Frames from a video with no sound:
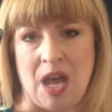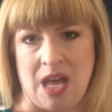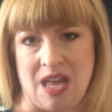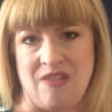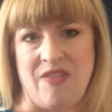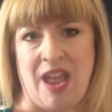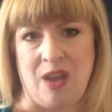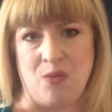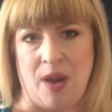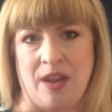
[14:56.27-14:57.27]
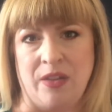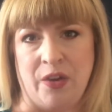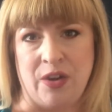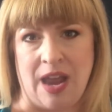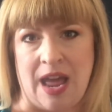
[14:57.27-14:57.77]
of a
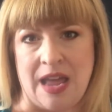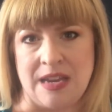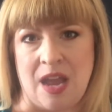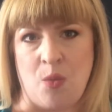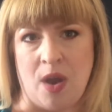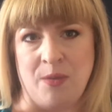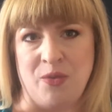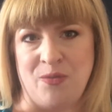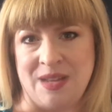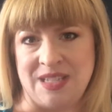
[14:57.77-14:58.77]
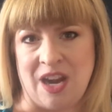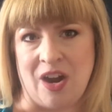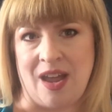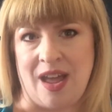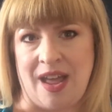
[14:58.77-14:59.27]
regular non-waterproof mascara,